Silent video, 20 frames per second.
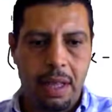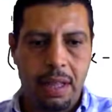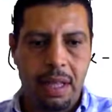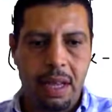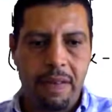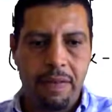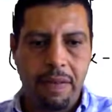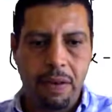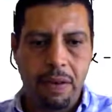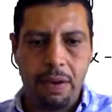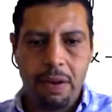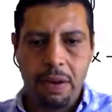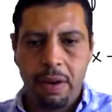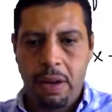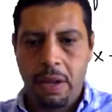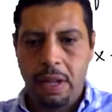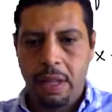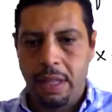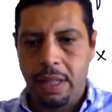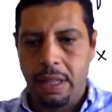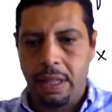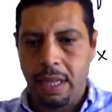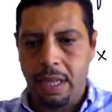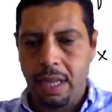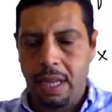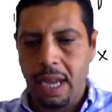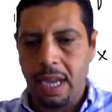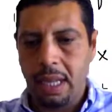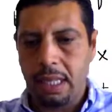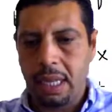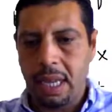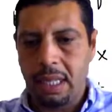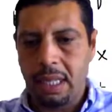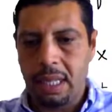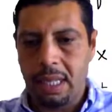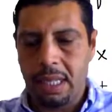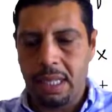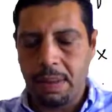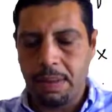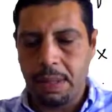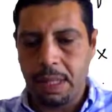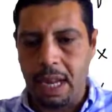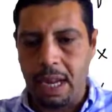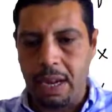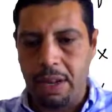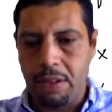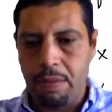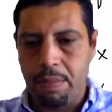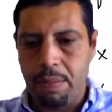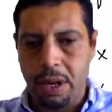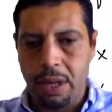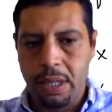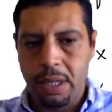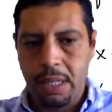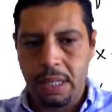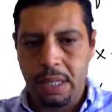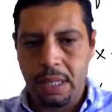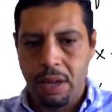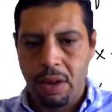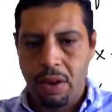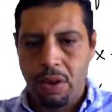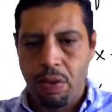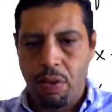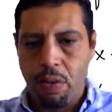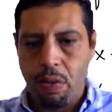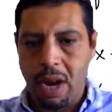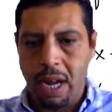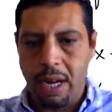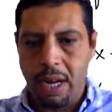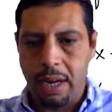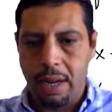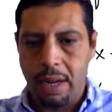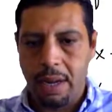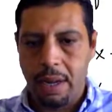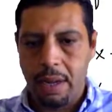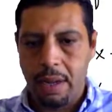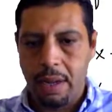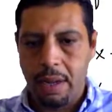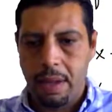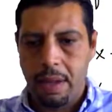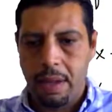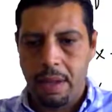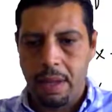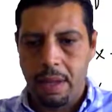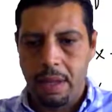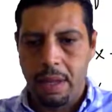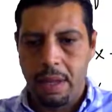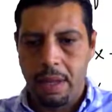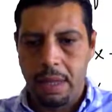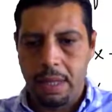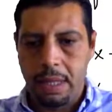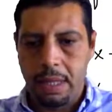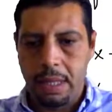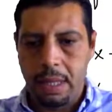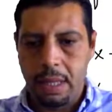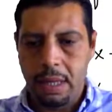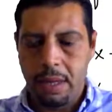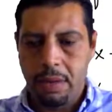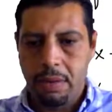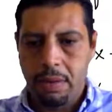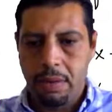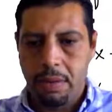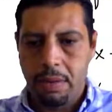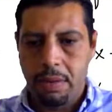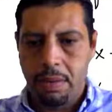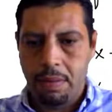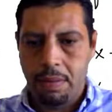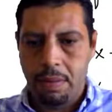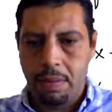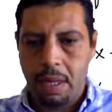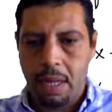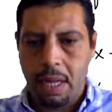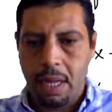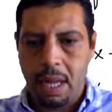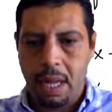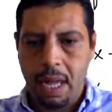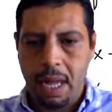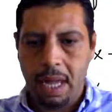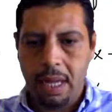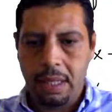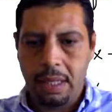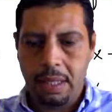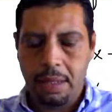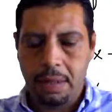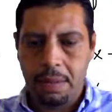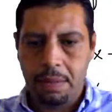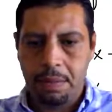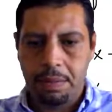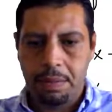Therefore, the x-intercepts are the points 1, 0 and